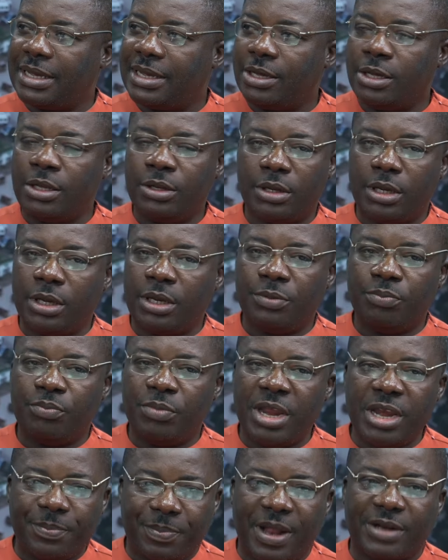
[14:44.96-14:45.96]
In
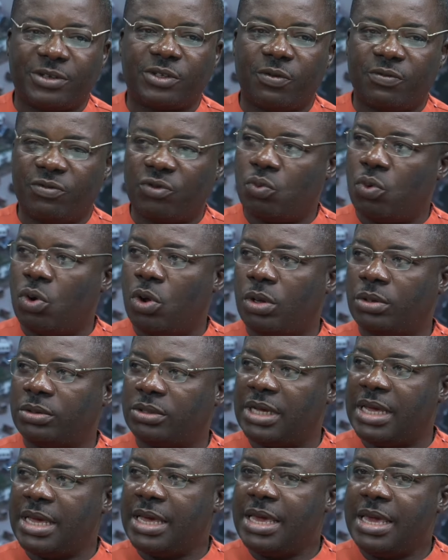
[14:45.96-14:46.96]
many parts of the
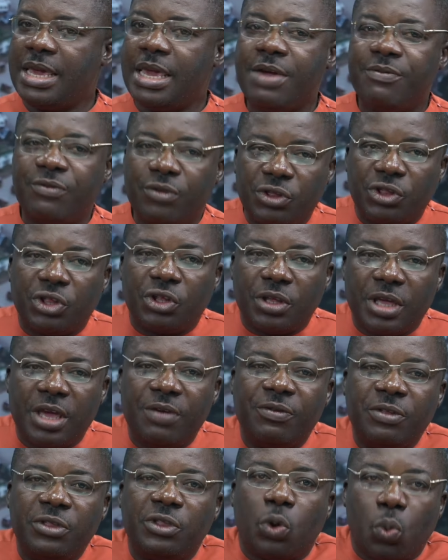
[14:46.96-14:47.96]
world, even
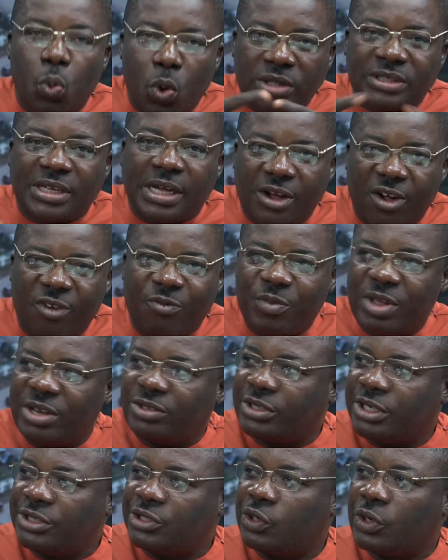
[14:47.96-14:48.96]
the water
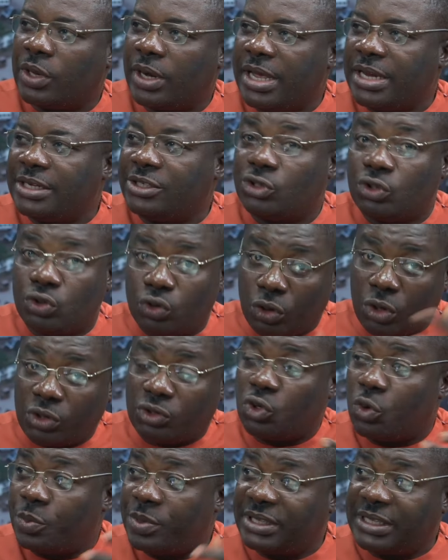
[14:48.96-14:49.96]
government reticulates should
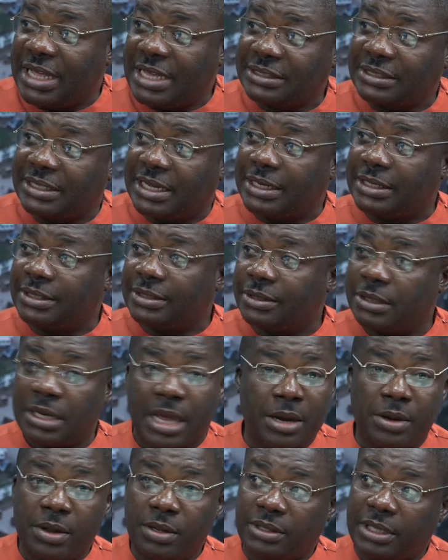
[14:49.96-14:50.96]
also be tested.
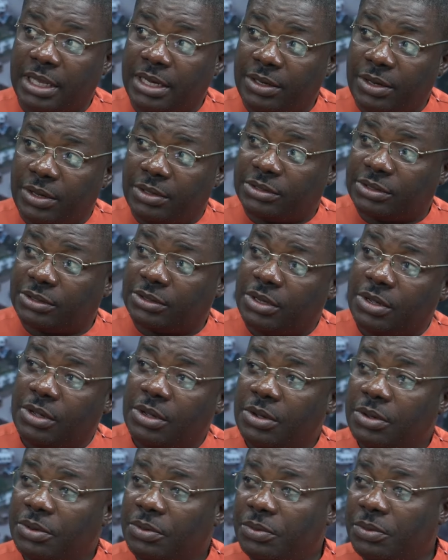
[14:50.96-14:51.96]
They are not telling us
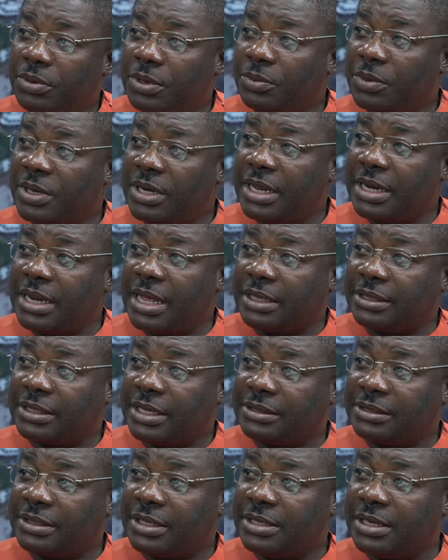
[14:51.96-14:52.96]
whether they are
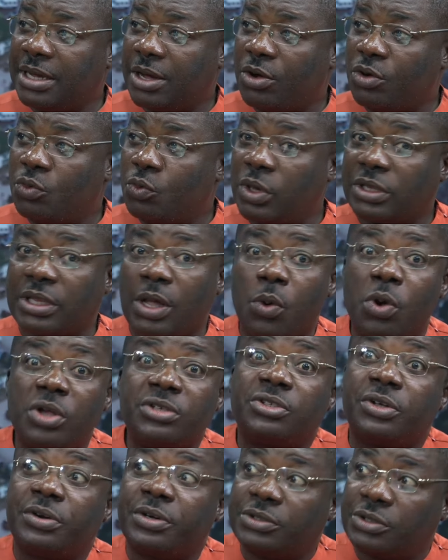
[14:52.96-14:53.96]
testing their own water.
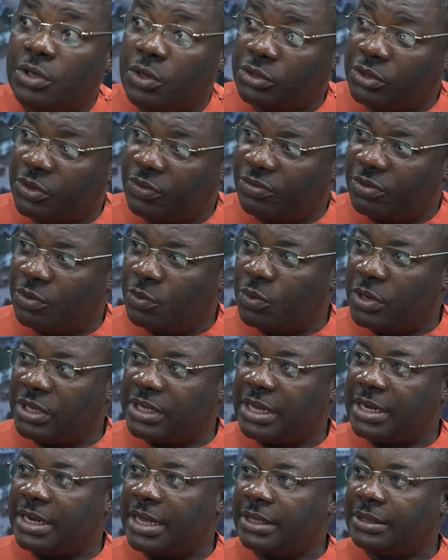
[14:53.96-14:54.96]
What's the result of the
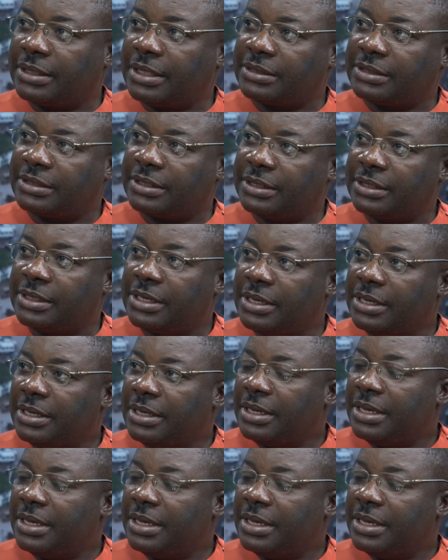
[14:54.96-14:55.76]
water they are testing?